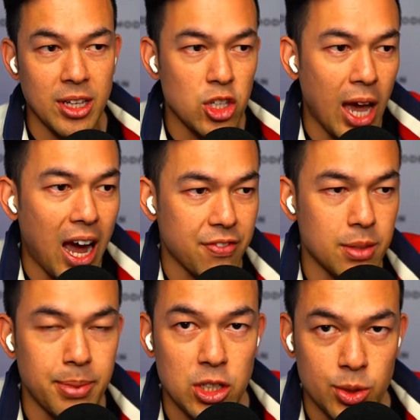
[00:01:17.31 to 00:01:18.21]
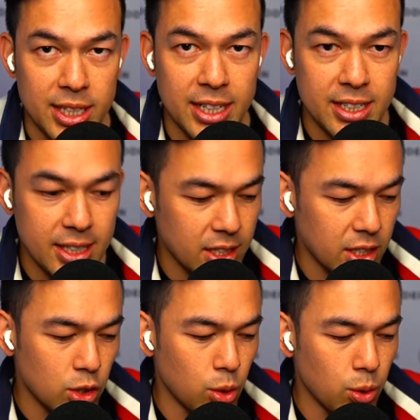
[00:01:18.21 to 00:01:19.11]
Like, you have to be strategic.
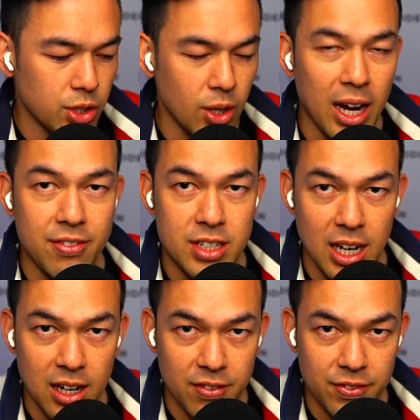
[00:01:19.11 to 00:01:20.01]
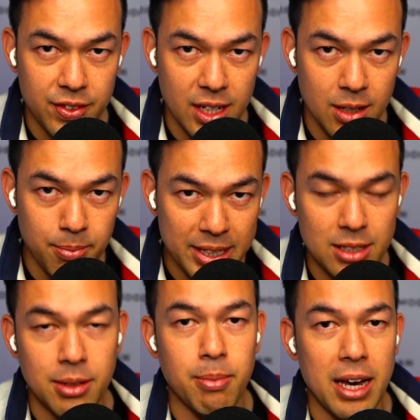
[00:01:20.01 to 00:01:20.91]
You also have to have an immense
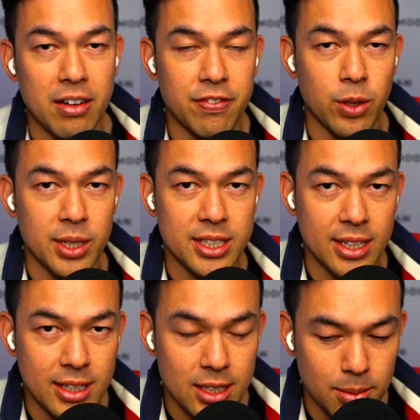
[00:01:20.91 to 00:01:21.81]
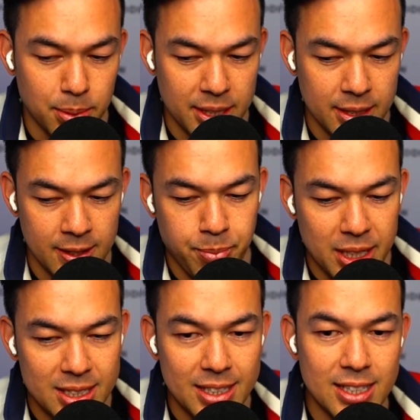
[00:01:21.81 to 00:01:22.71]
amount of focus and discipline,
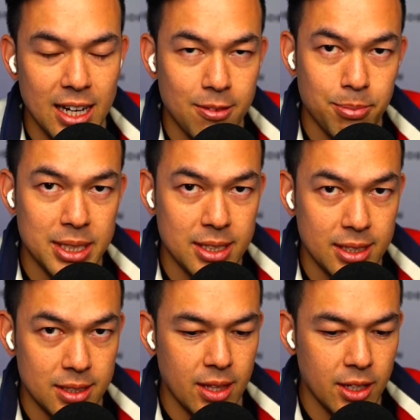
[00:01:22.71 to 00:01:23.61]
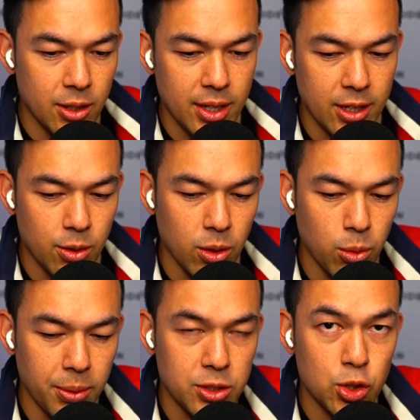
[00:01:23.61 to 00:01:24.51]
because inside of business, there are
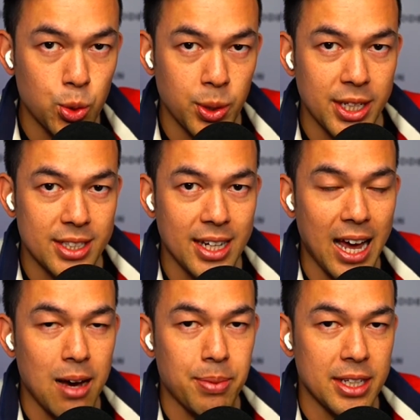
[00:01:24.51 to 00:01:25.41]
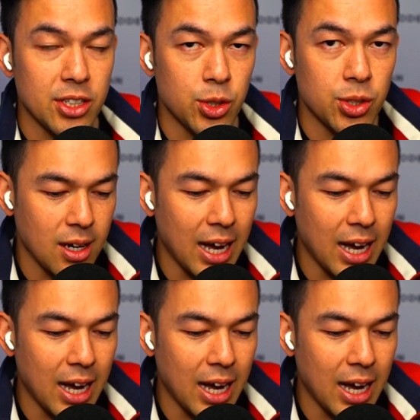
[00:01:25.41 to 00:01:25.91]
almost two things that are happening.